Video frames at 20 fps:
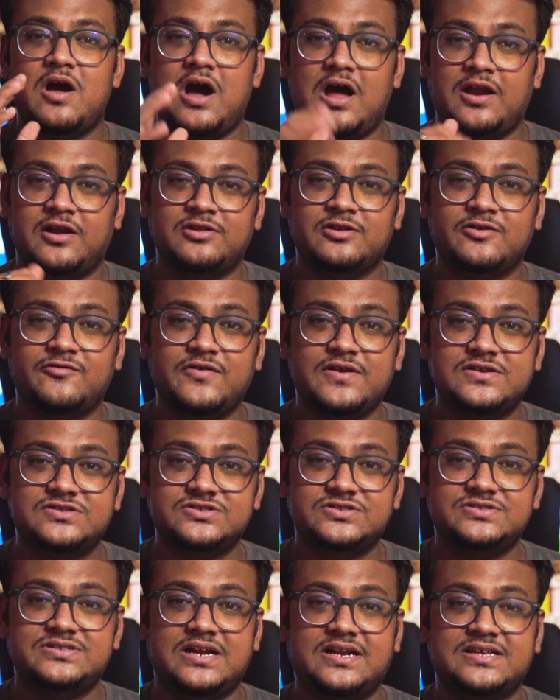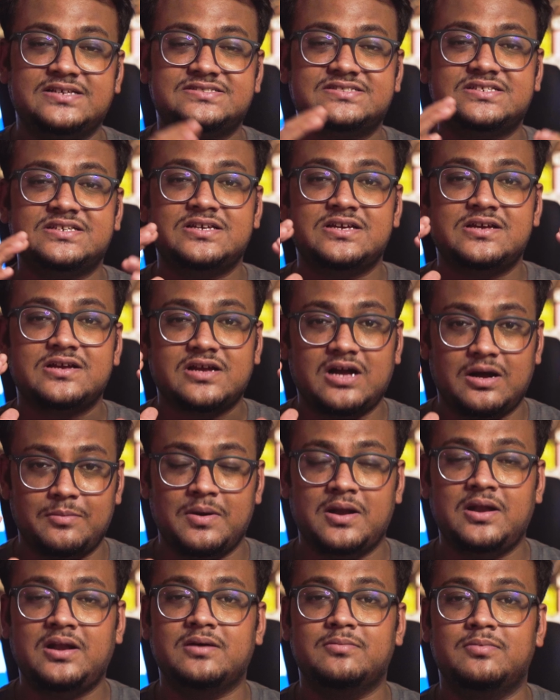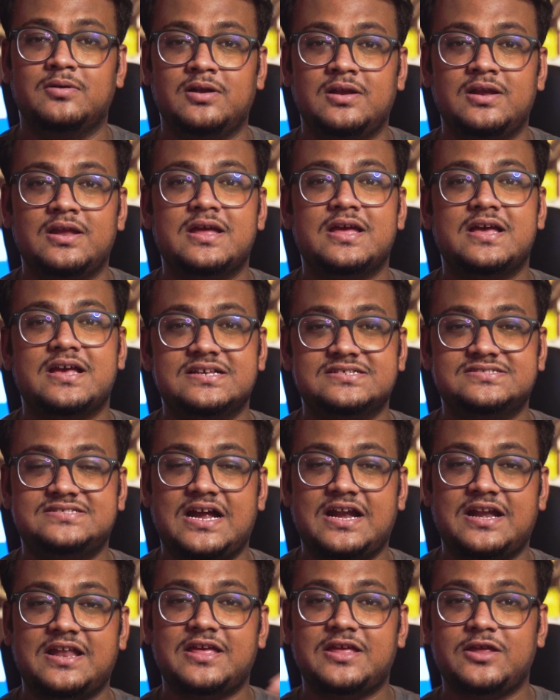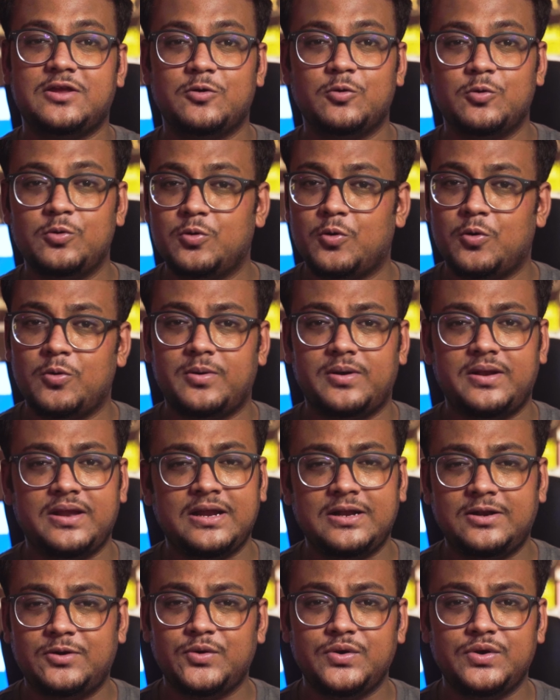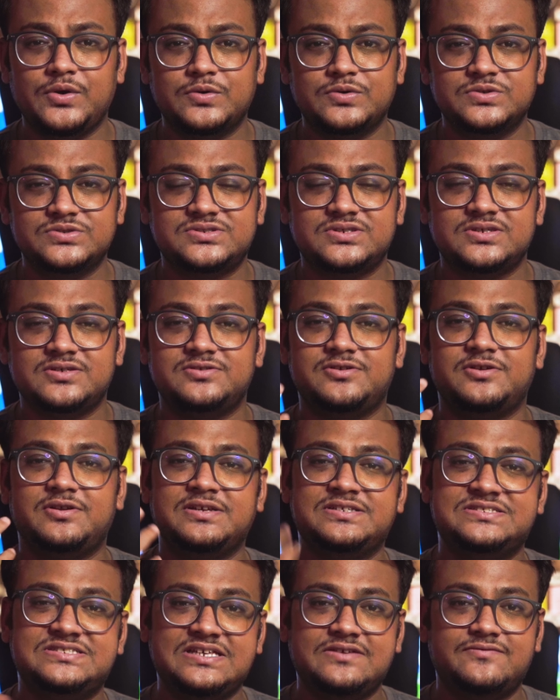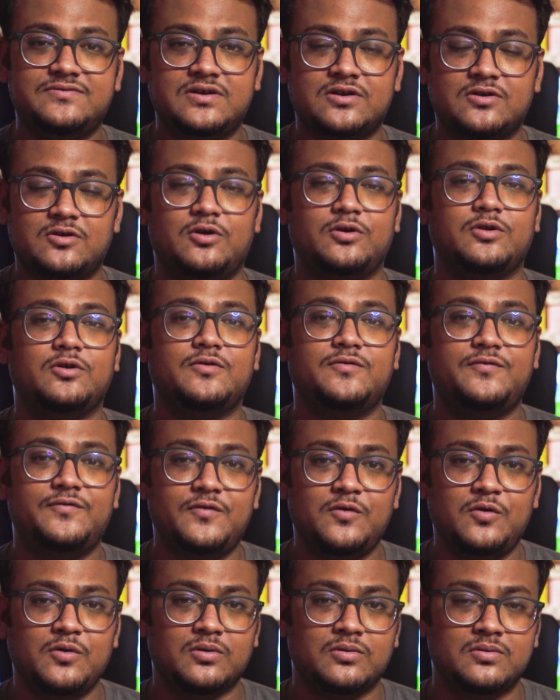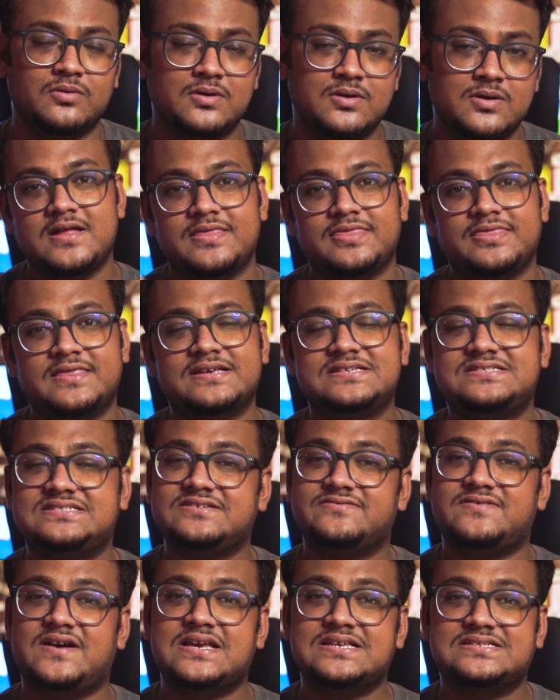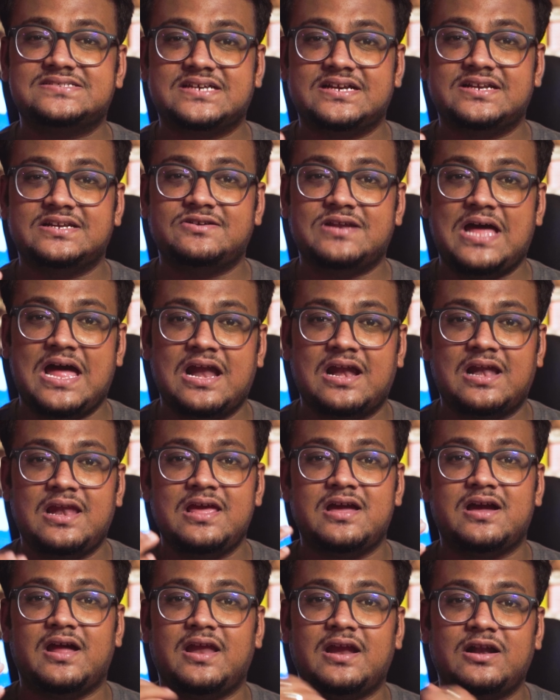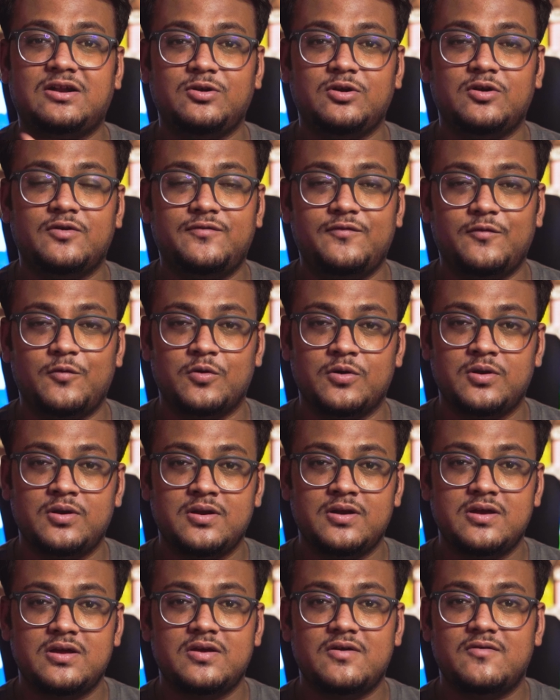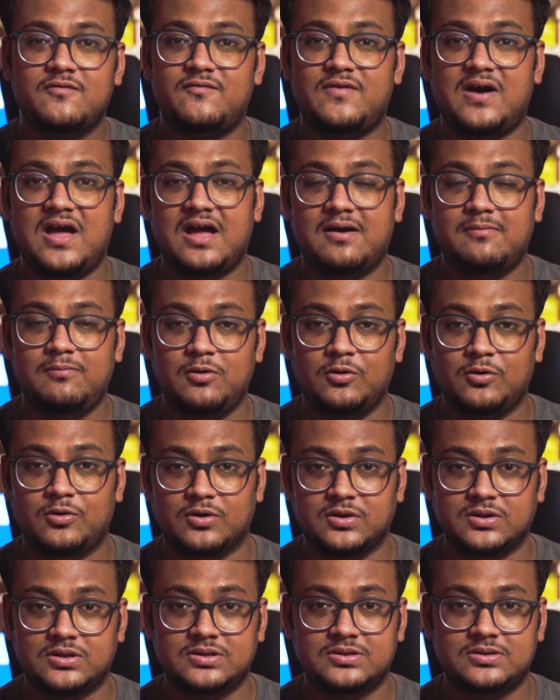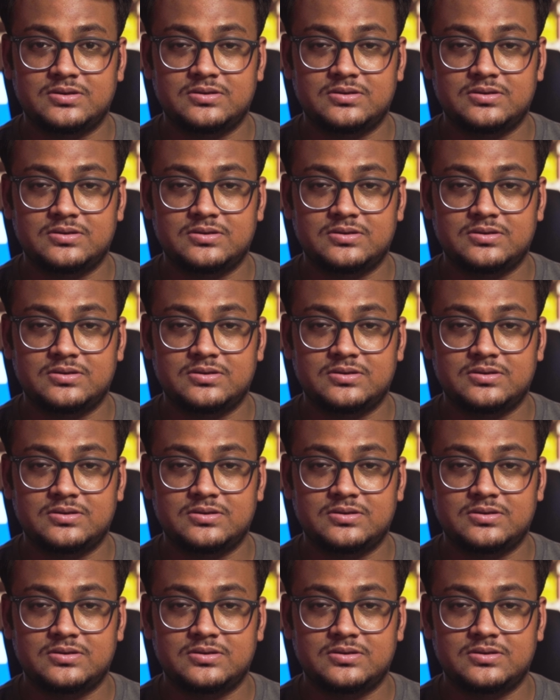another feature that is commendable is that you don't need to use the receiver on your phone. This device can directly connect to your phone via Bluetooth,